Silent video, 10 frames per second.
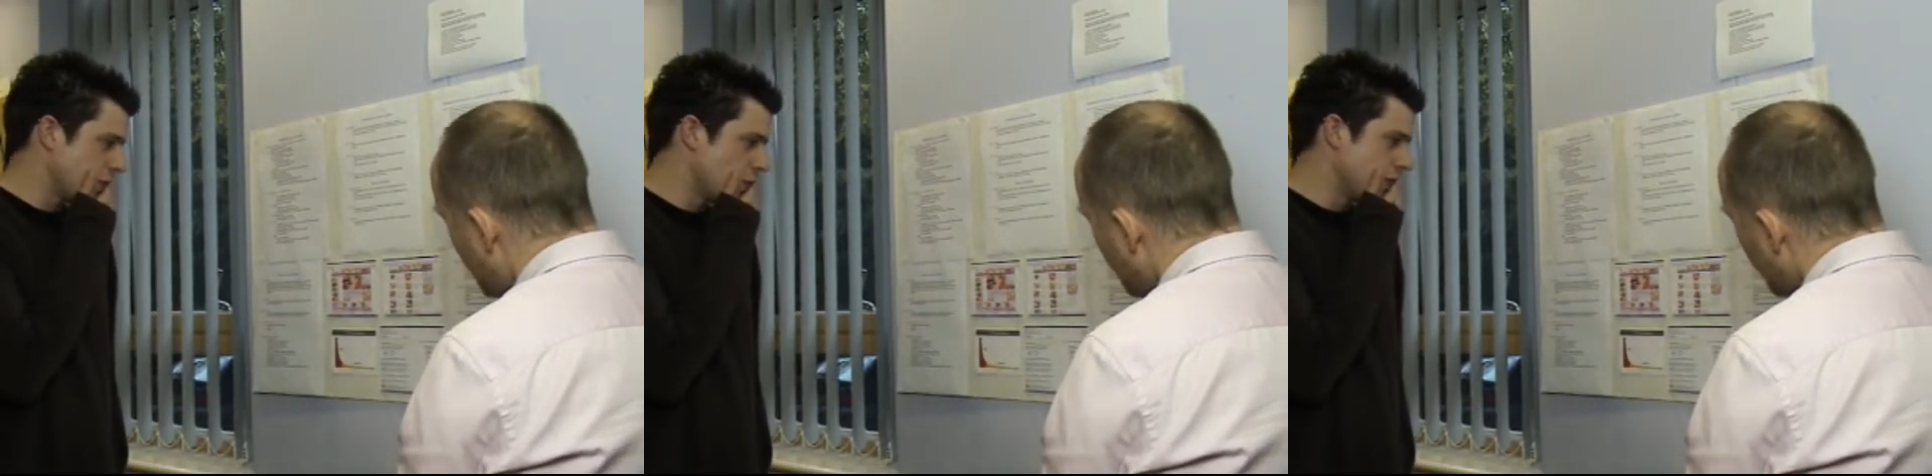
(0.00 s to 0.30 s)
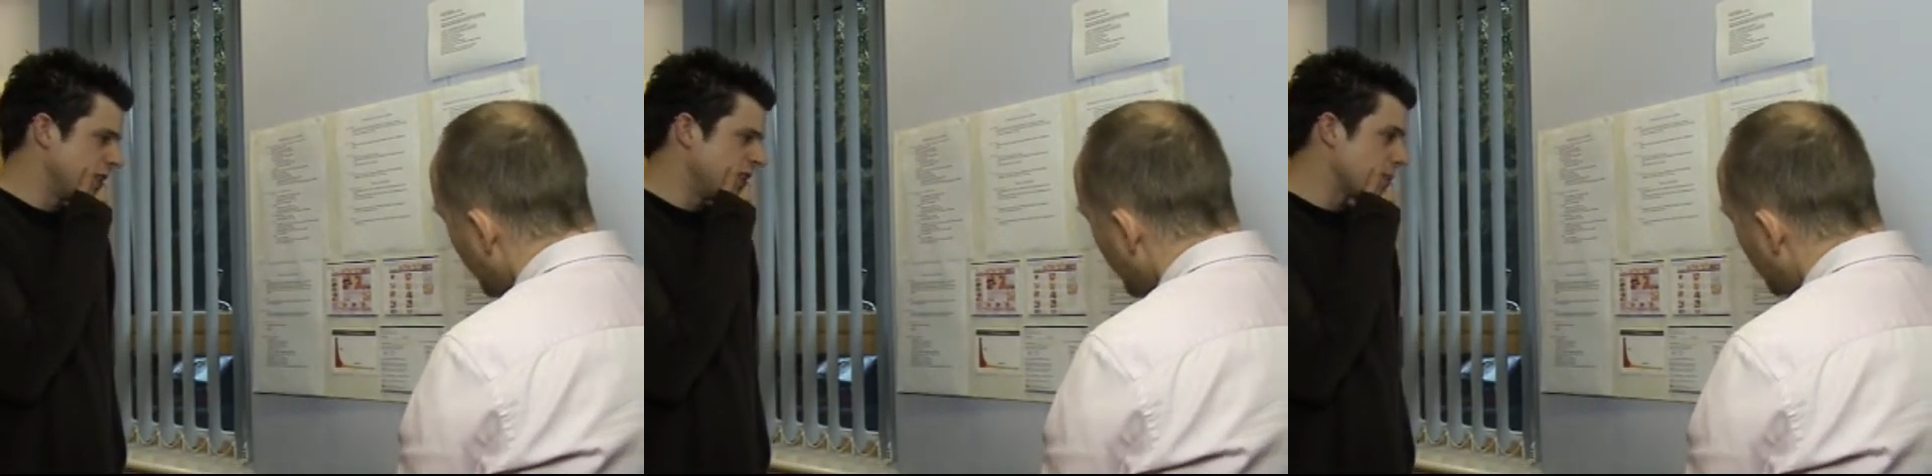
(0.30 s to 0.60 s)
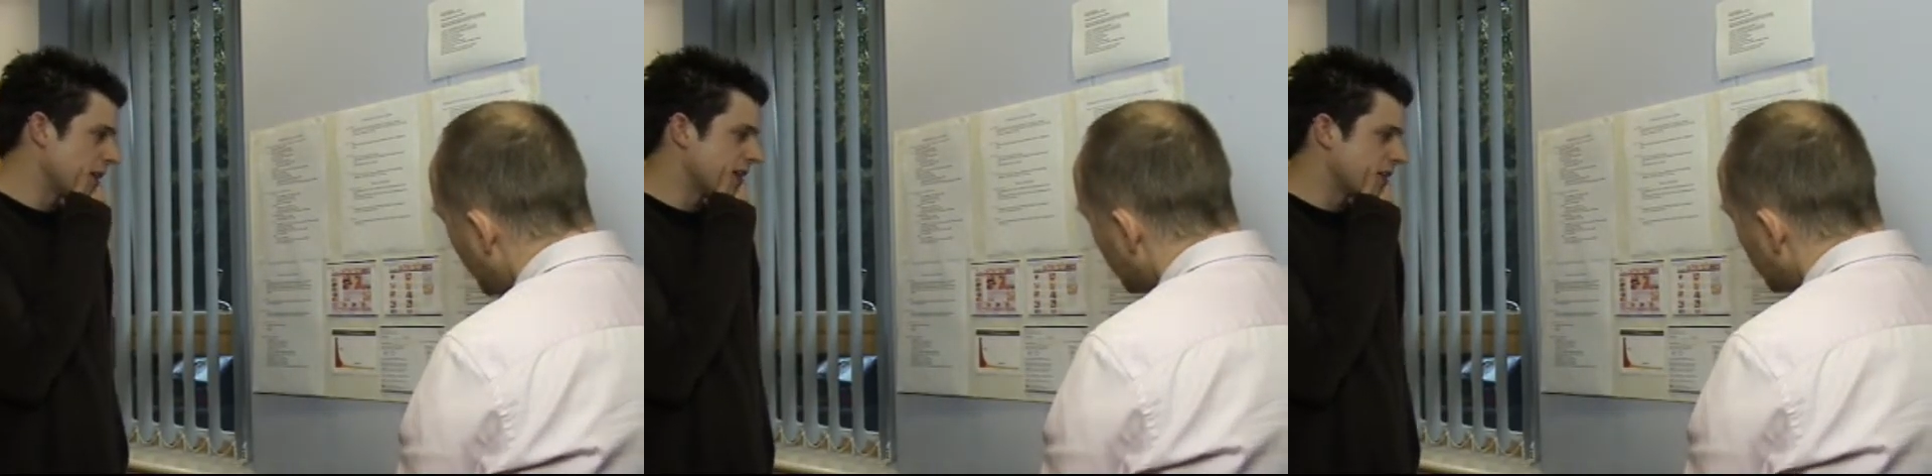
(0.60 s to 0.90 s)
will
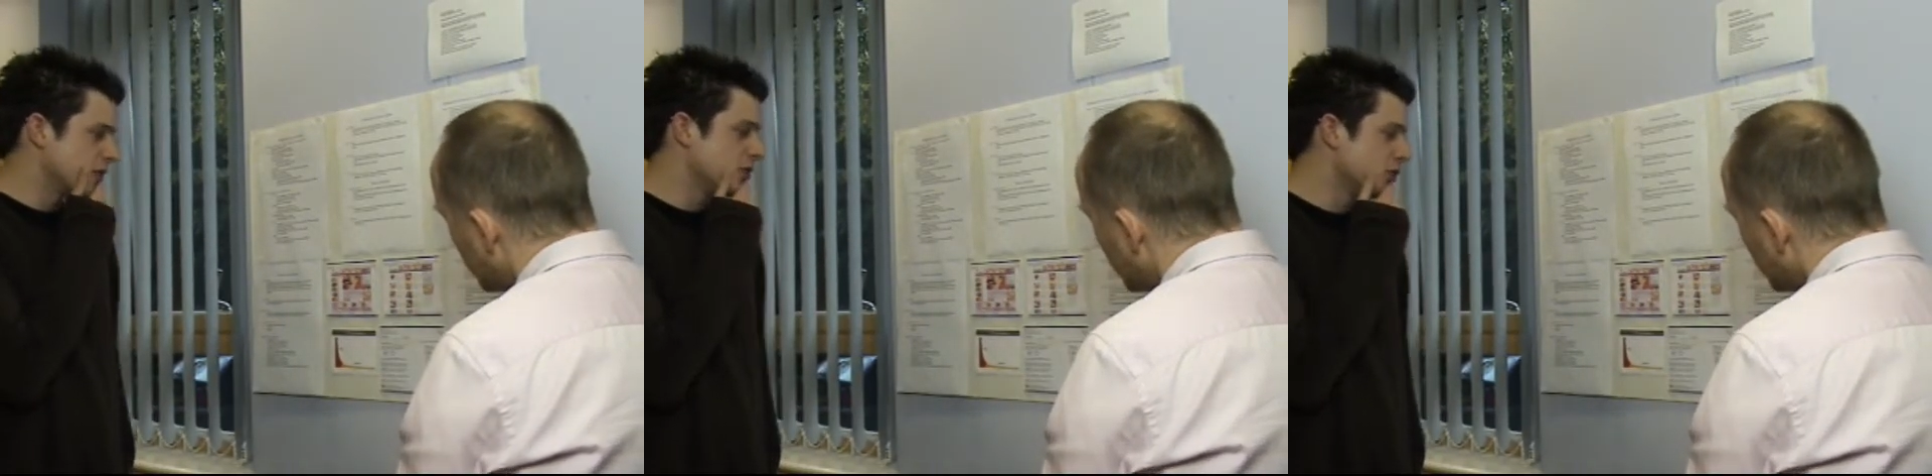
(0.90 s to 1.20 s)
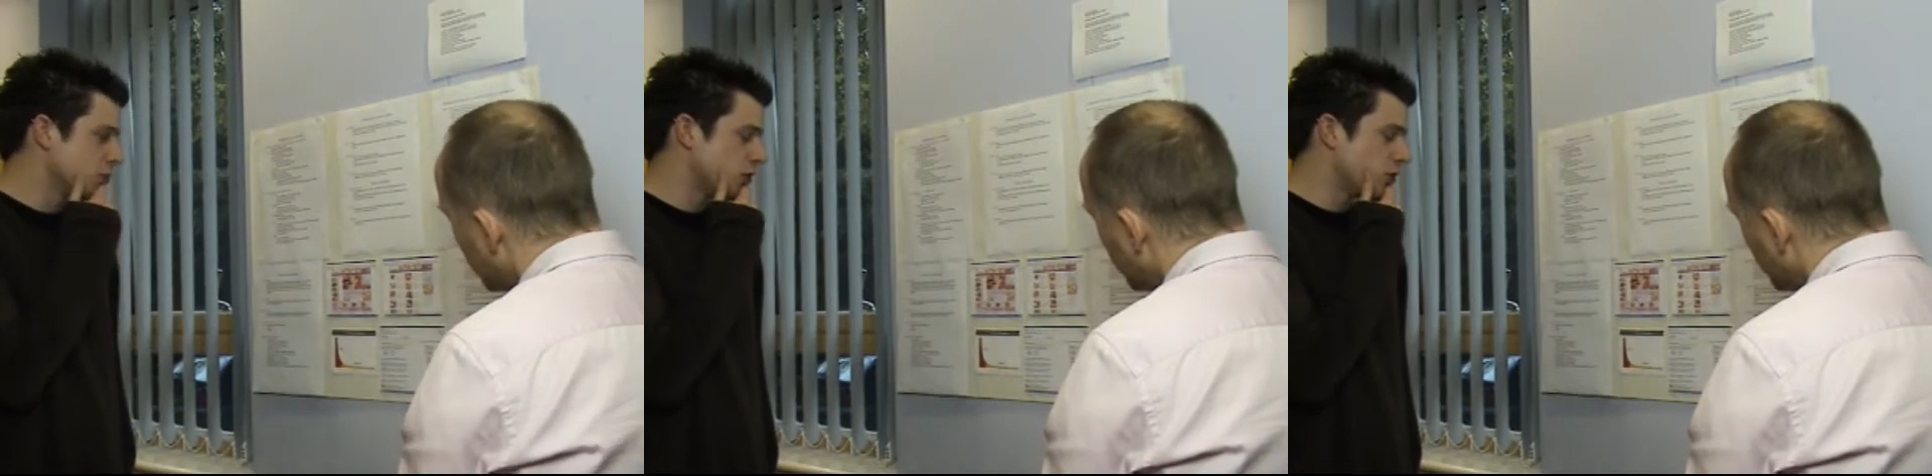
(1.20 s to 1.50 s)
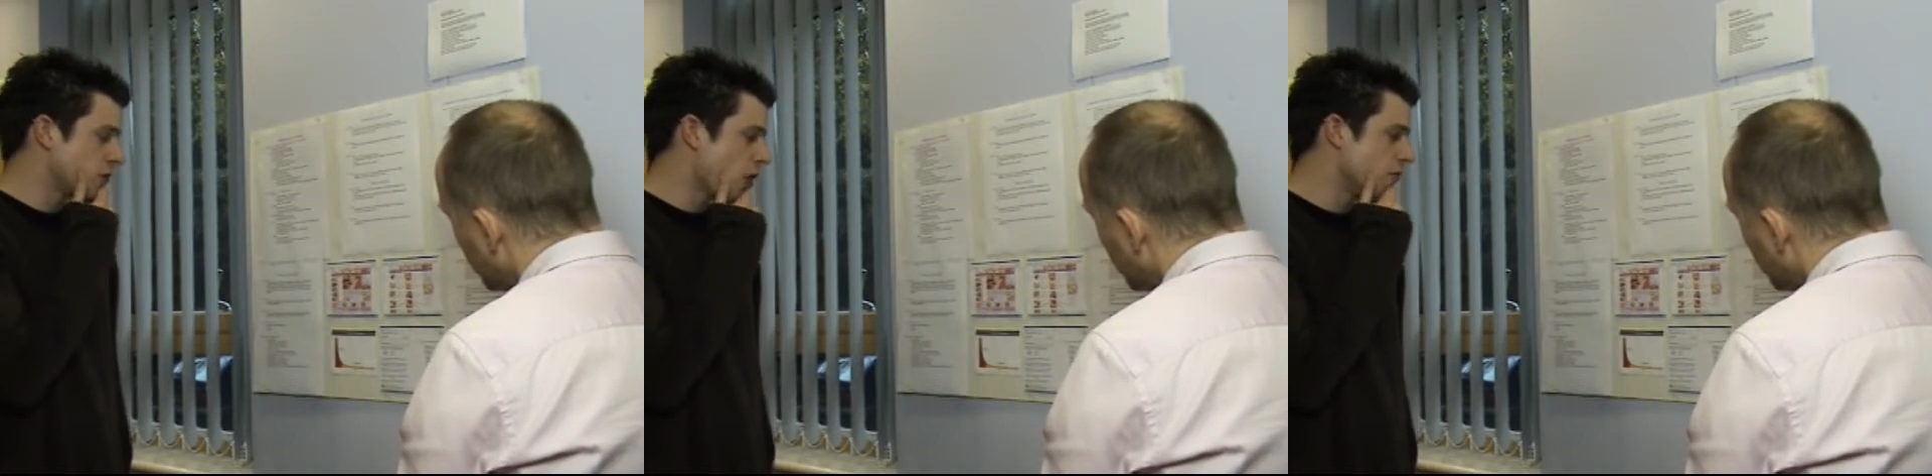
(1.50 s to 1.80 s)
inspire consumer
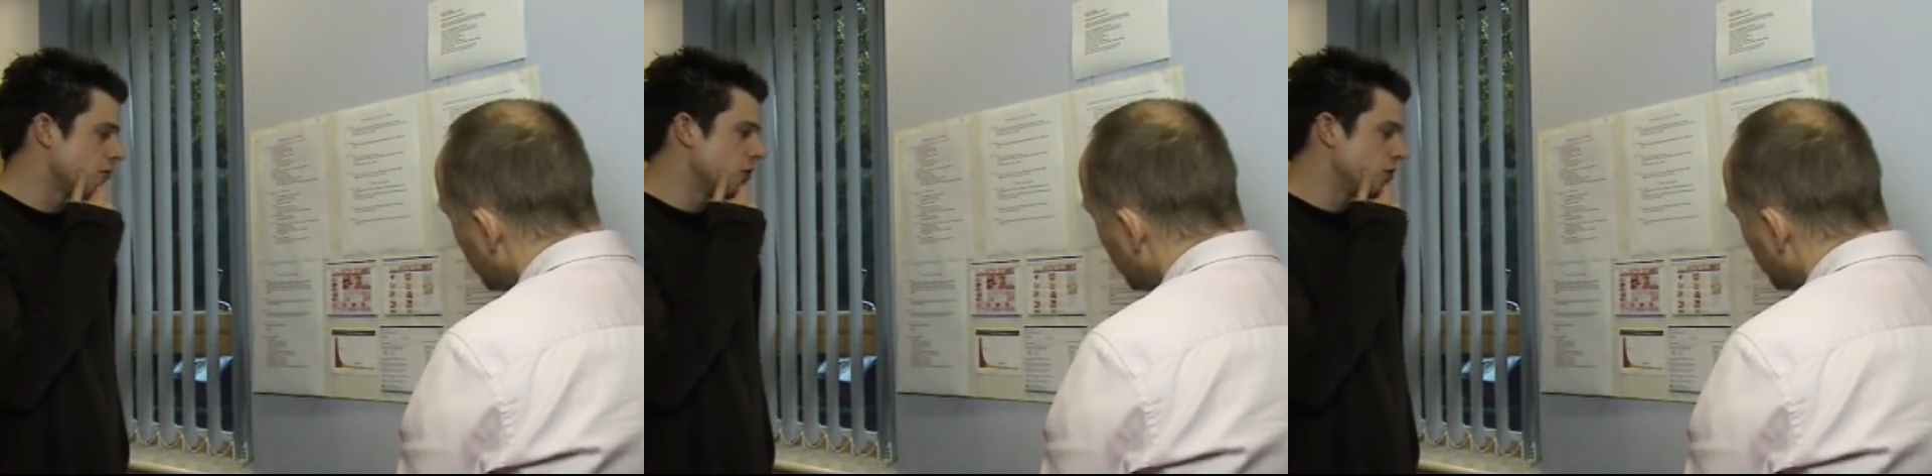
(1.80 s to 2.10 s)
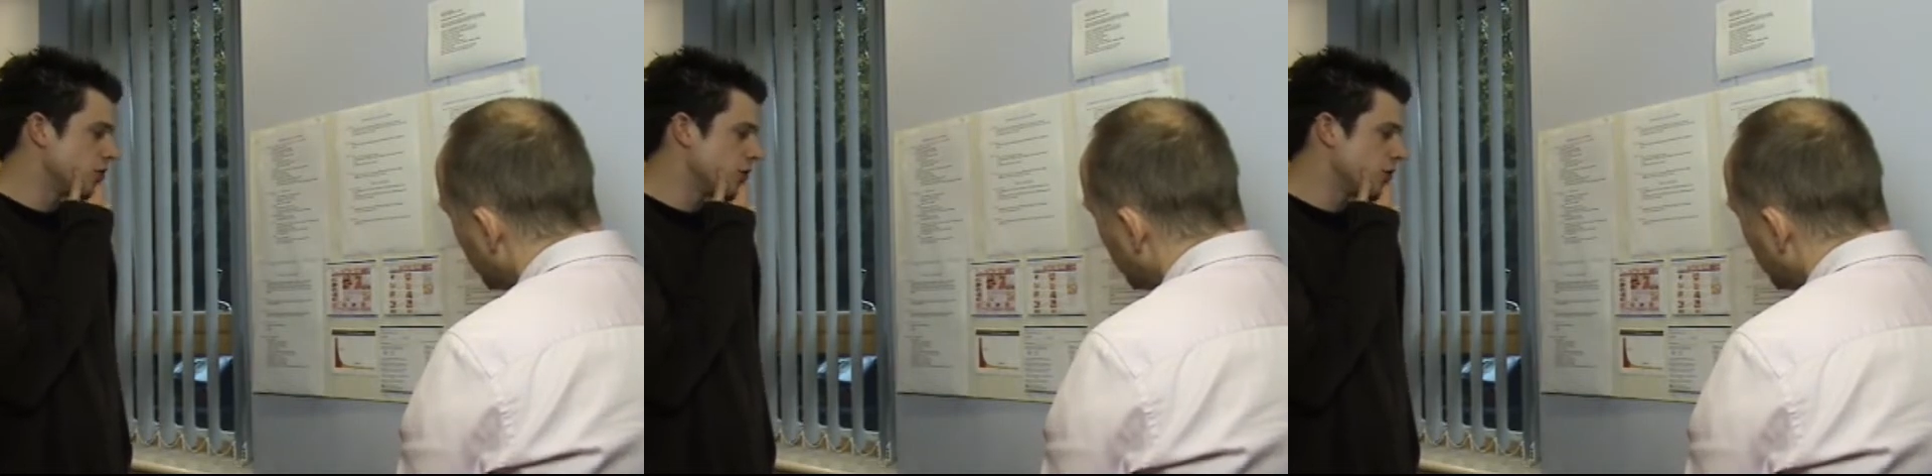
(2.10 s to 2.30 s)
sort of confidence